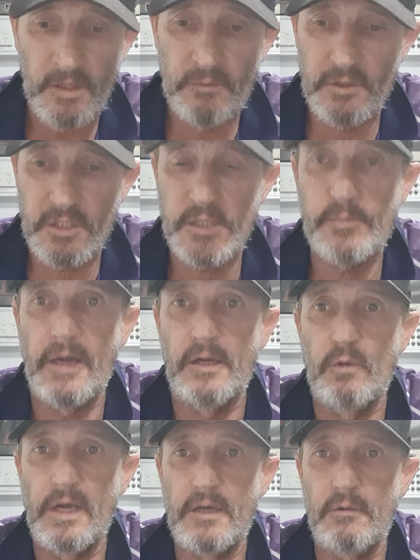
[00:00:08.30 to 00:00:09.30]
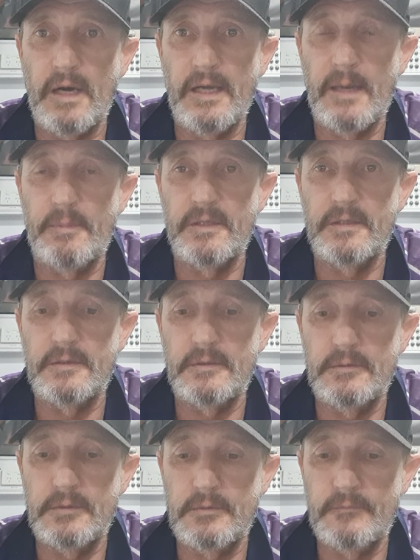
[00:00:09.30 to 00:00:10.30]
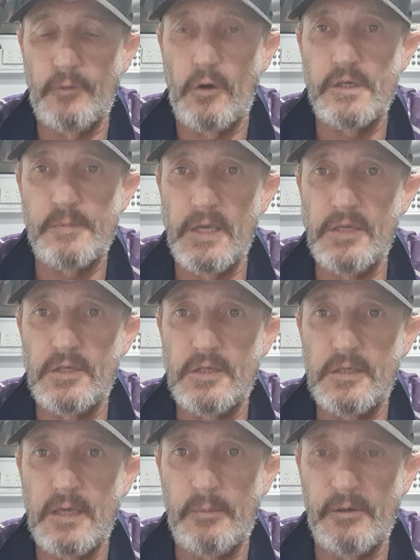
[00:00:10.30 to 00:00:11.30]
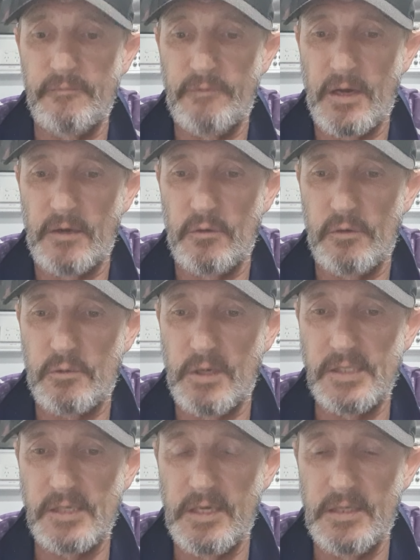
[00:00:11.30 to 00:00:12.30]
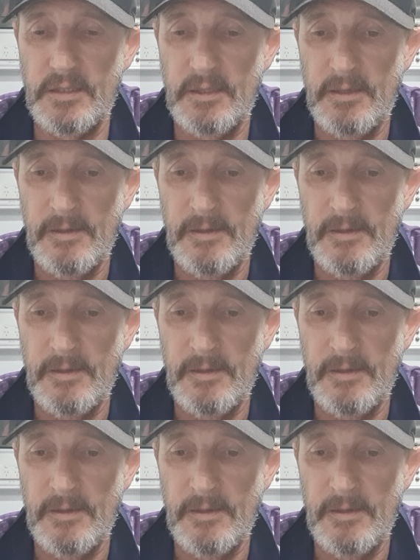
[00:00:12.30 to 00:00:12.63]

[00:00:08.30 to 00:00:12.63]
We just spent a week away up at Forest Beach, up in far north Queensland.